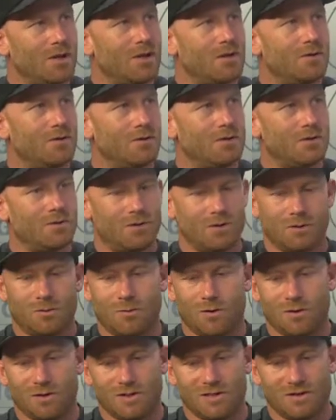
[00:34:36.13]
you're doing
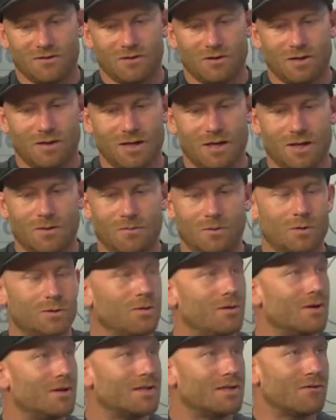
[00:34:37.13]
quality stuff with them,
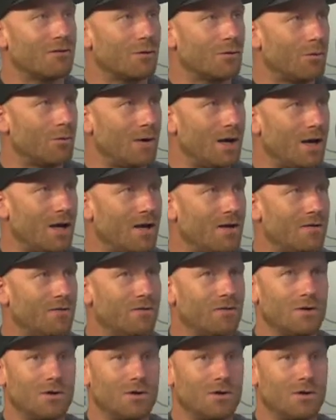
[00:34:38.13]
quality stuff with their wife,